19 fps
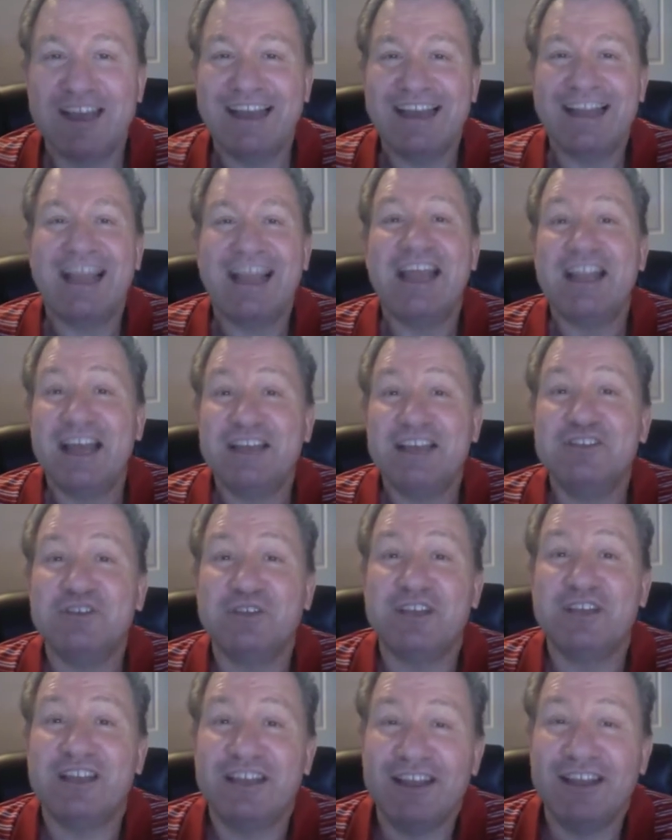And as
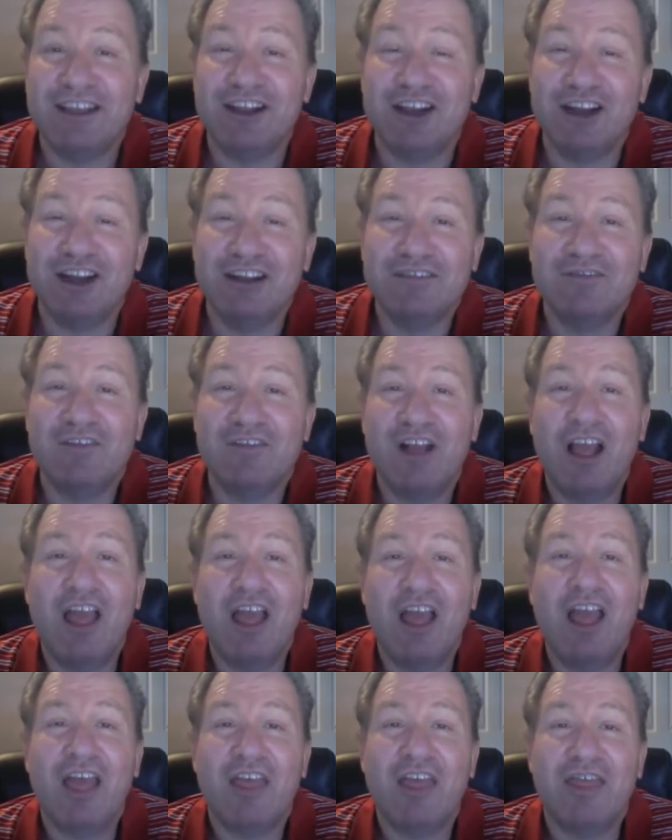you can hear,
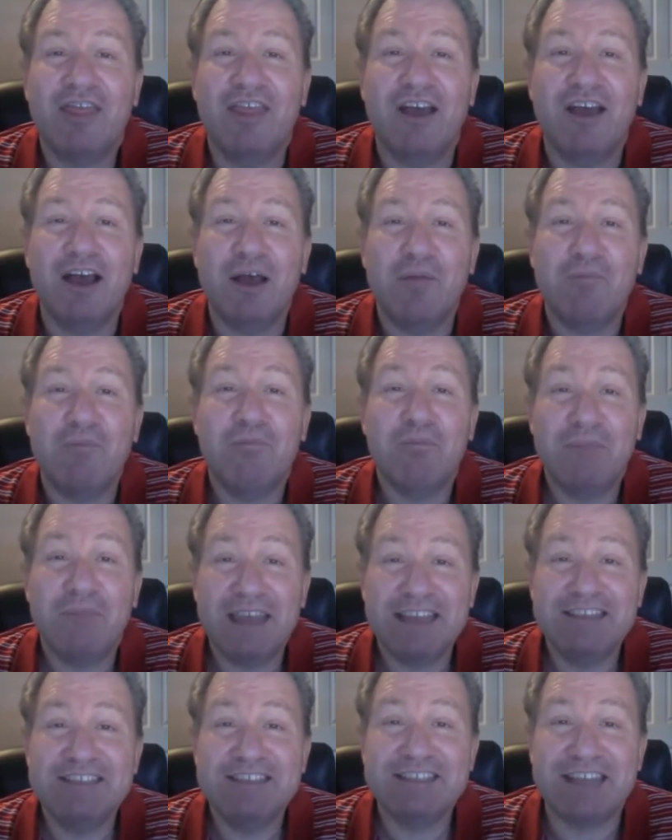the
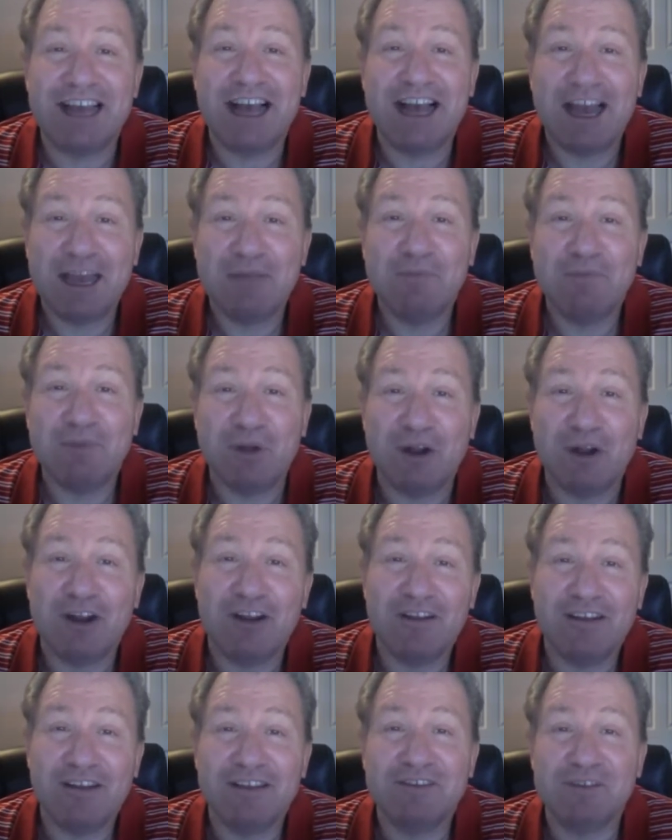mid to high
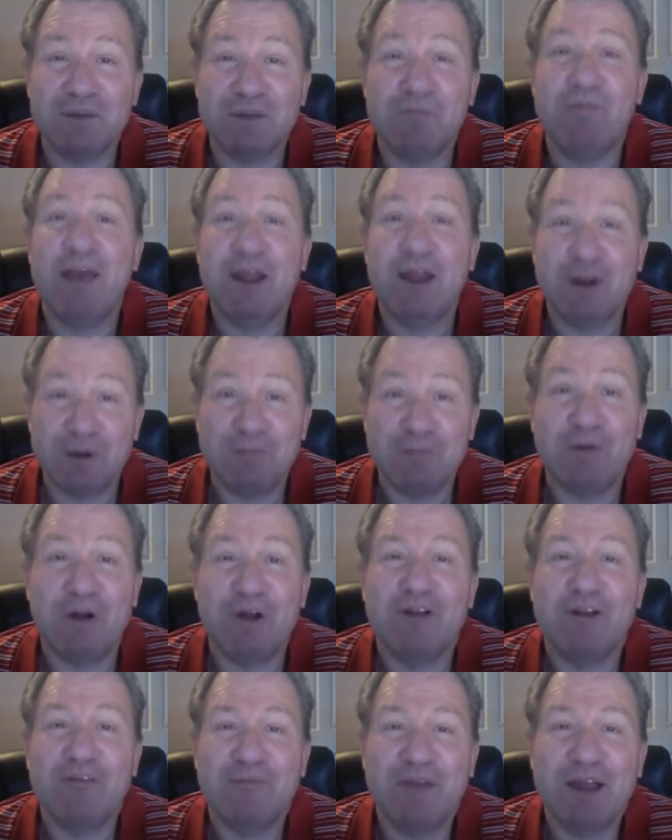part is the better part
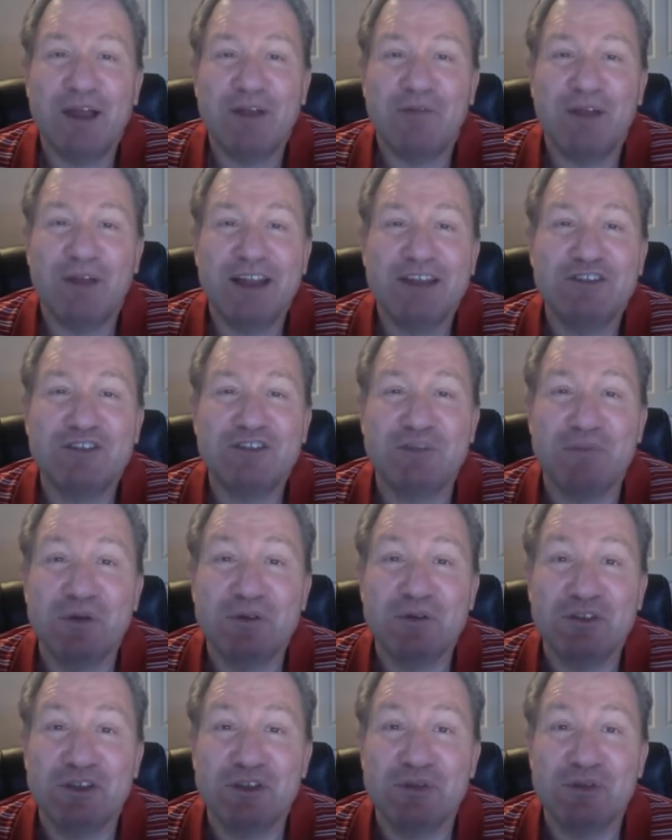of my range, the
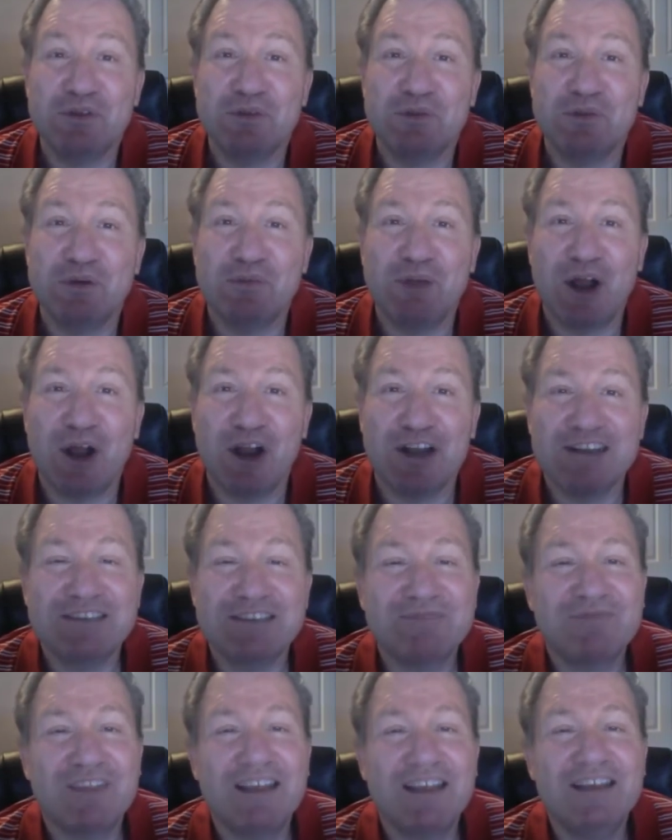most usable part.
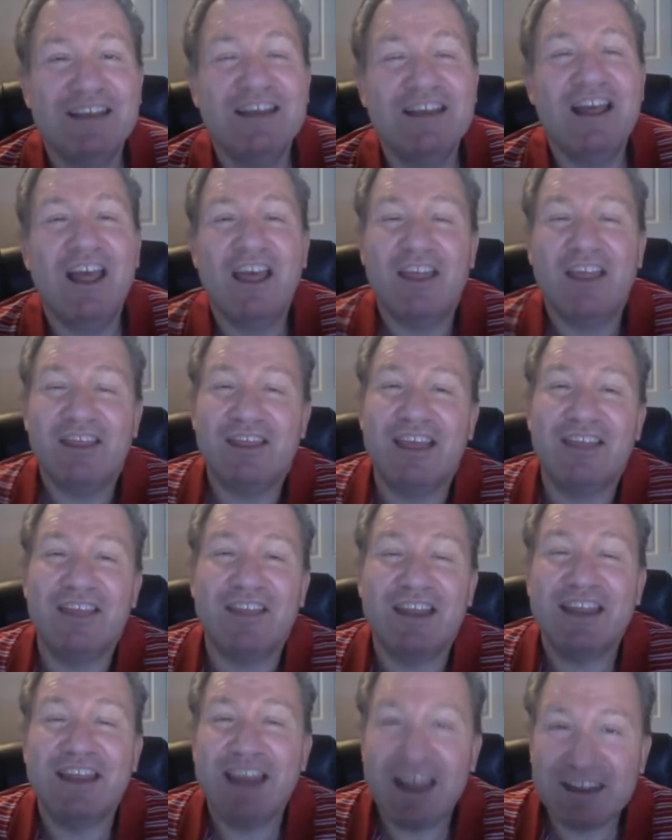Then
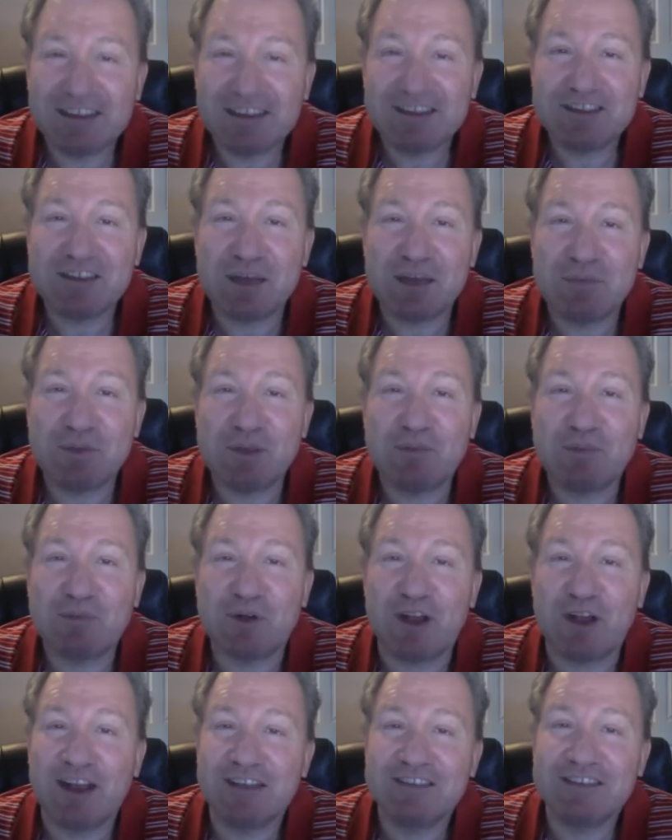the next step of the
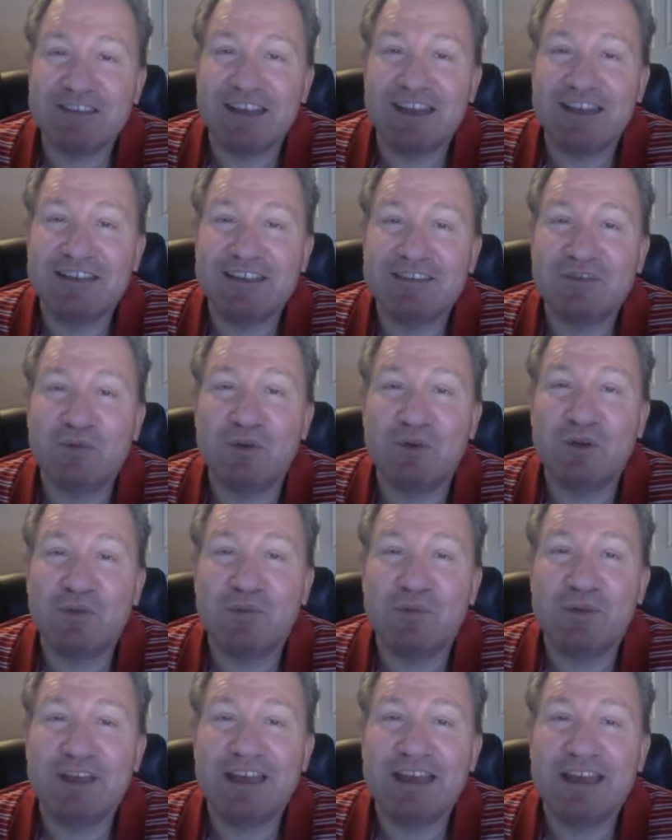process will
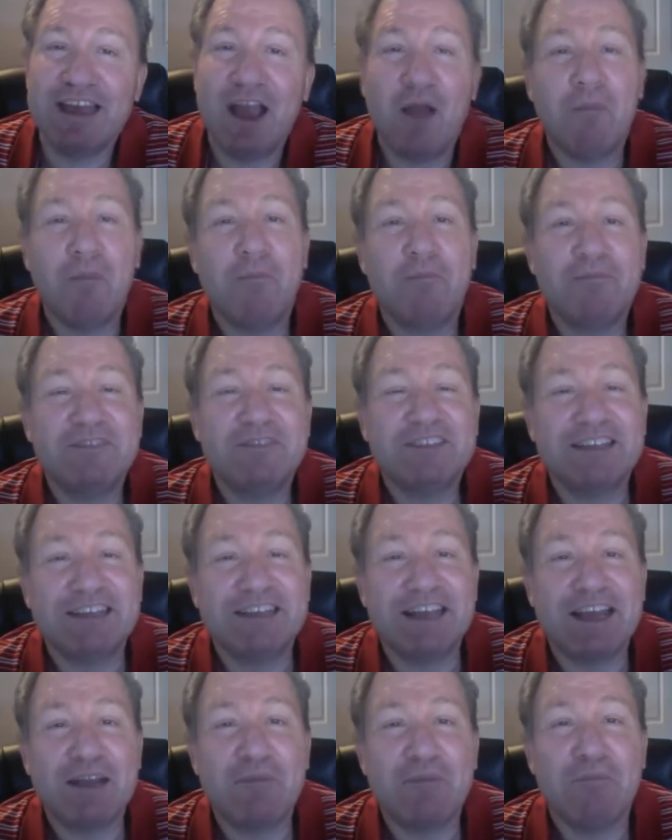be
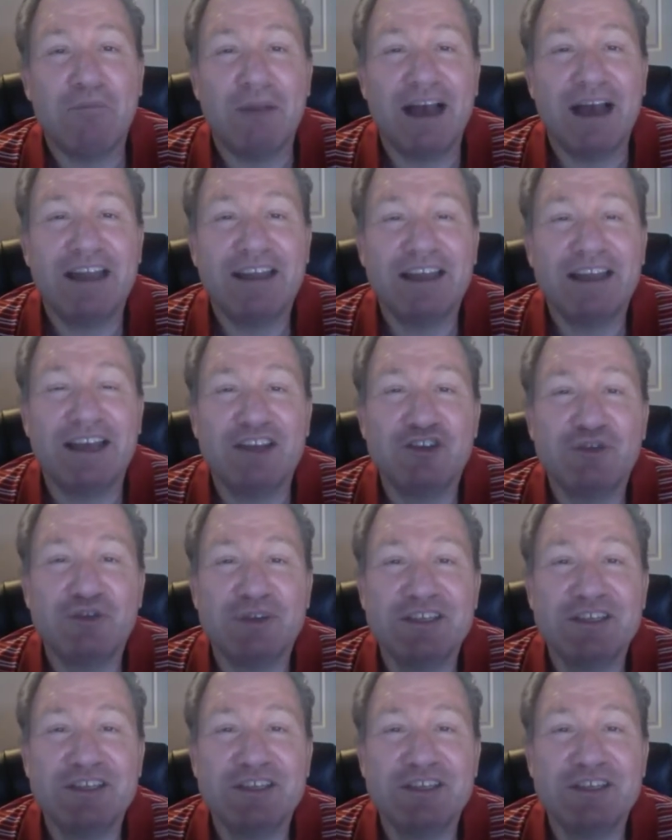singing My Country